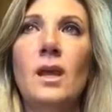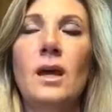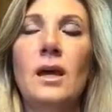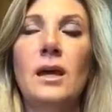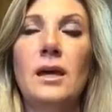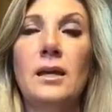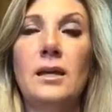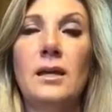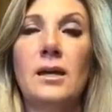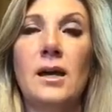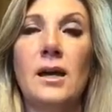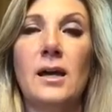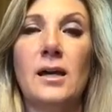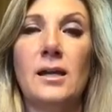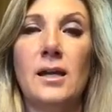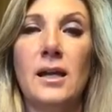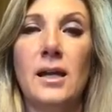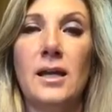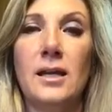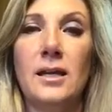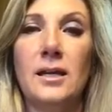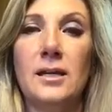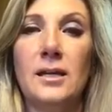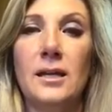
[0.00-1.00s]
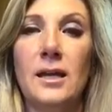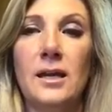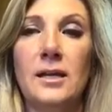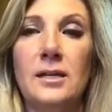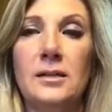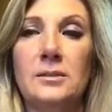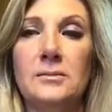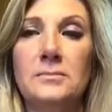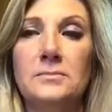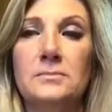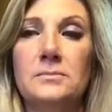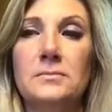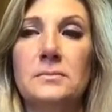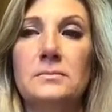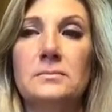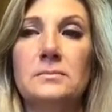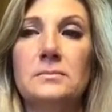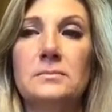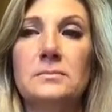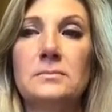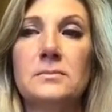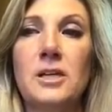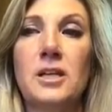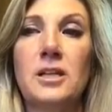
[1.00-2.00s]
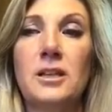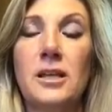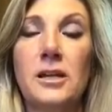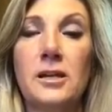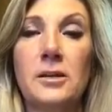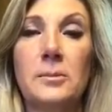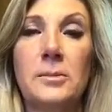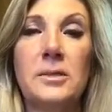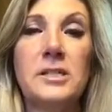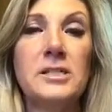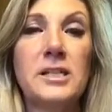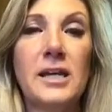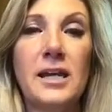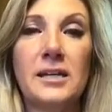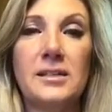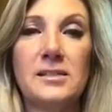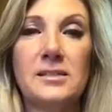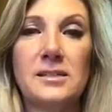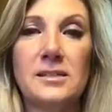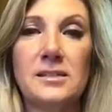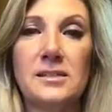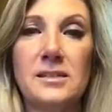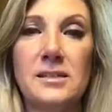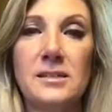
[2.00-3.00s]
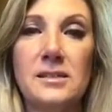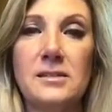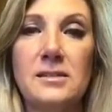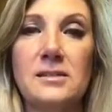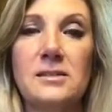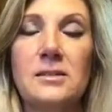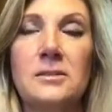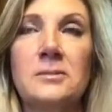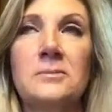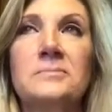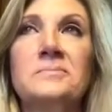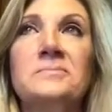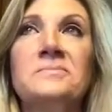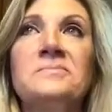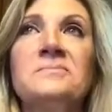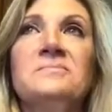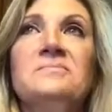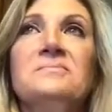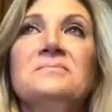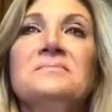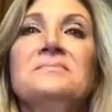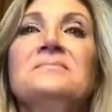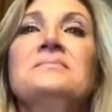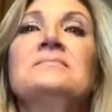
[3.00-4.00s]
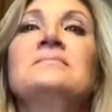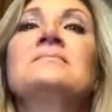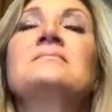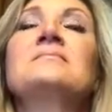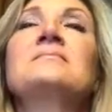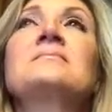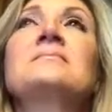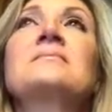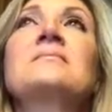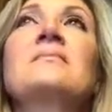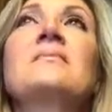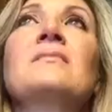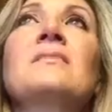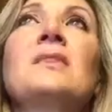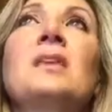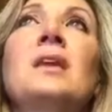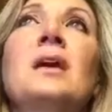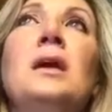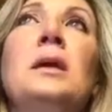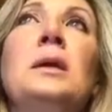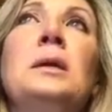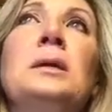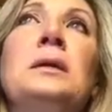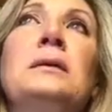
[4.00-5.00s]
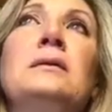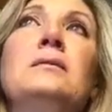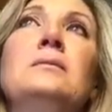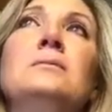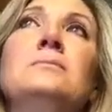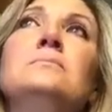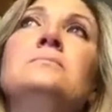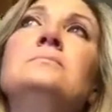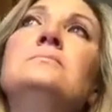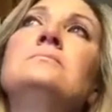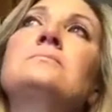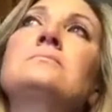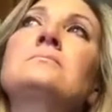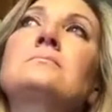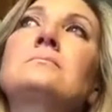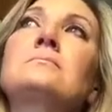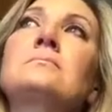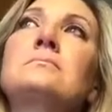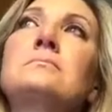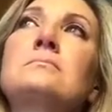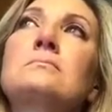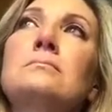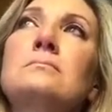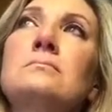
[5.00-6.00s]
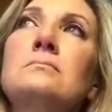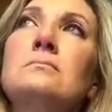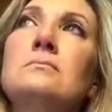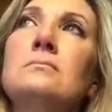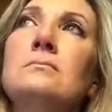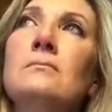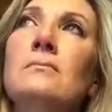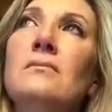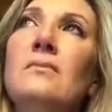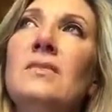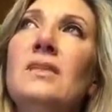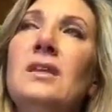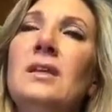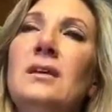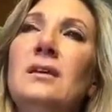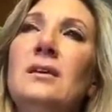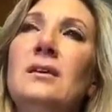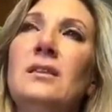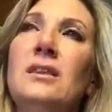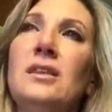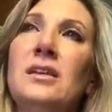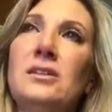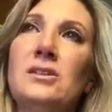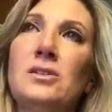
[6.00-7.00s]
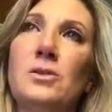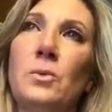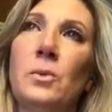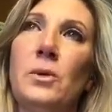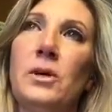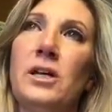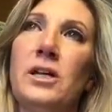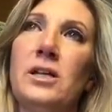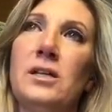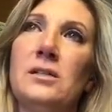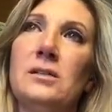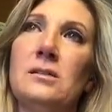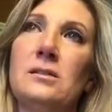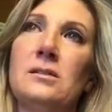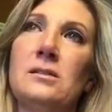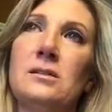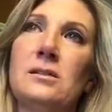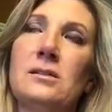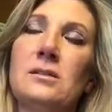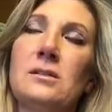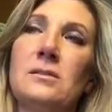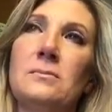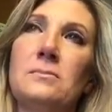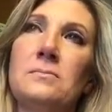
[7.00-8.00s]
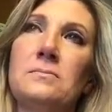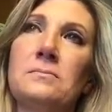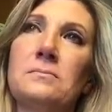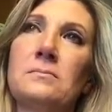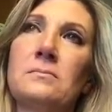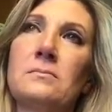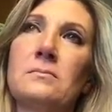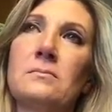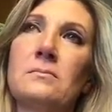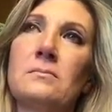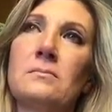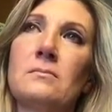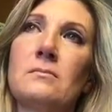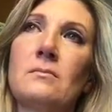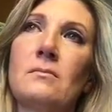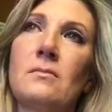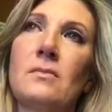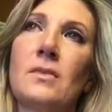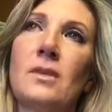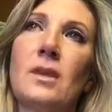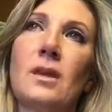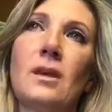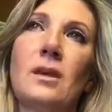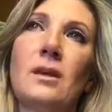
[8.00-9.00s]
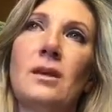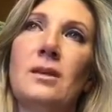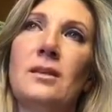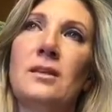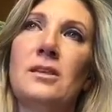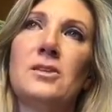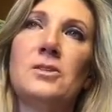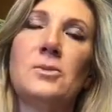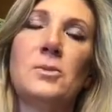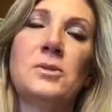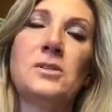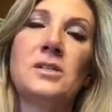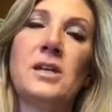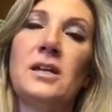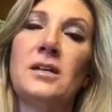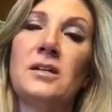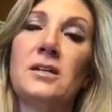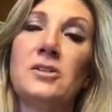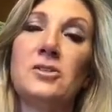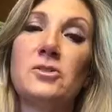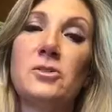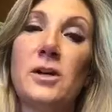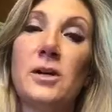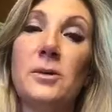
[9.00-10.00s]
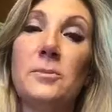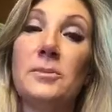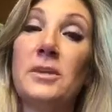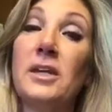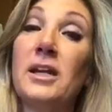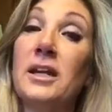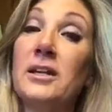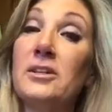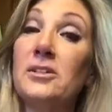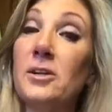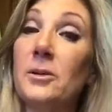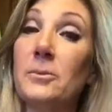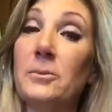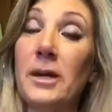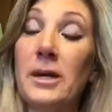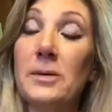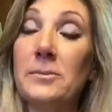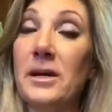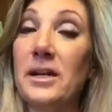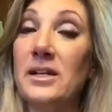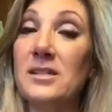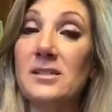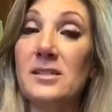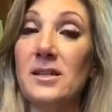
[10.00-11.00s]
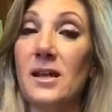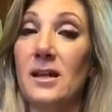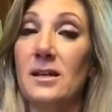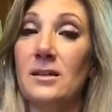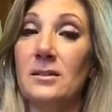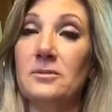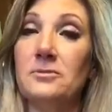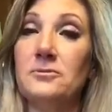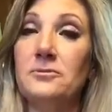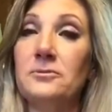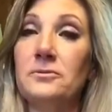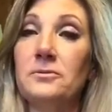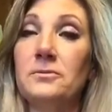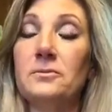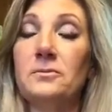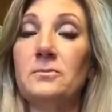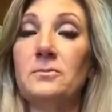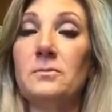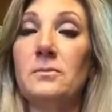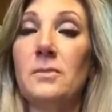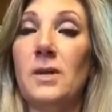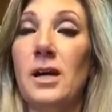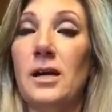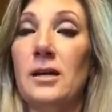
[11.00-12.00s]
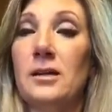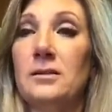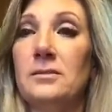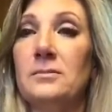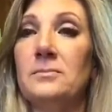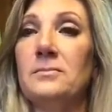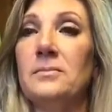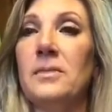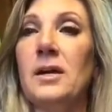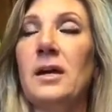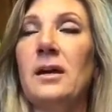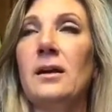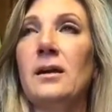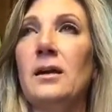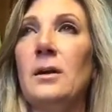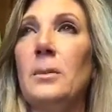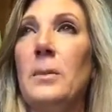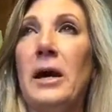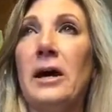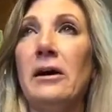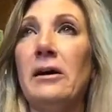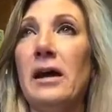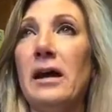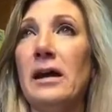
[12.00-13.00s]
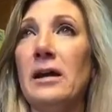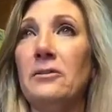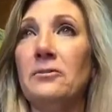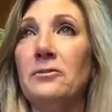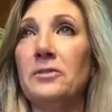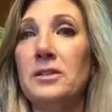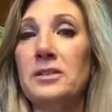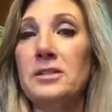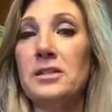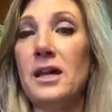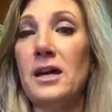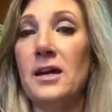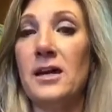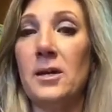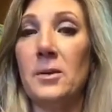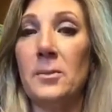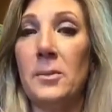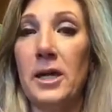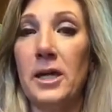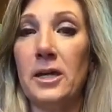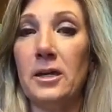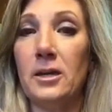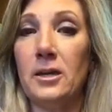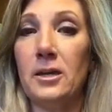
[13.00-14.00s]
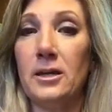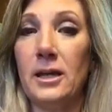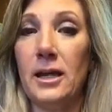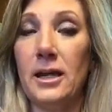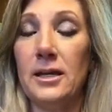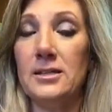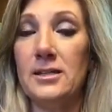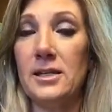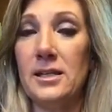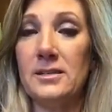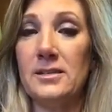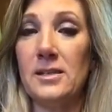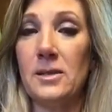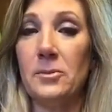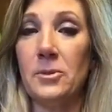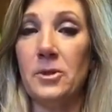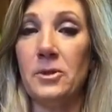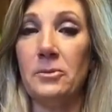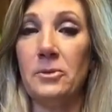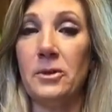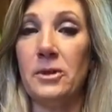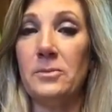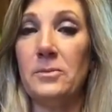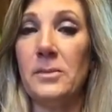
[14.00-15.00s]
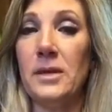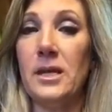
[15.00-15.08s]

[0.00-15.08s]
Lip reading: I got a lung metastasis, and this was this was on a trip that I took by myself. About half the time I take someone with